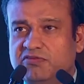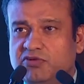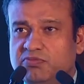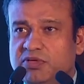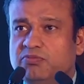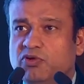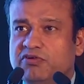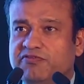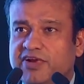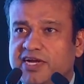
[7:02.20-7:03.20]
would be more
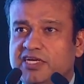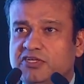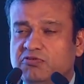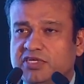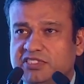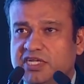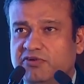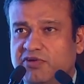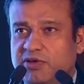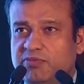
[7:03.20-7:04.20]
friendly towards the
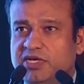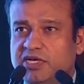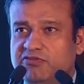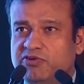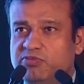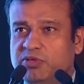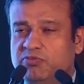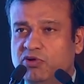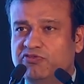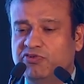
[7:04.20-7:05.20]
environment. It would be
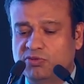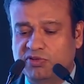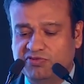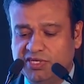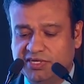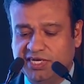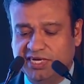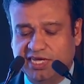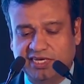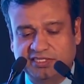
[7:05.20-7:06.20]
more form of a green
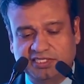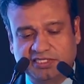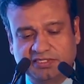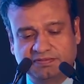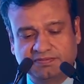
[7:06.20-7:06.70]
dialysis.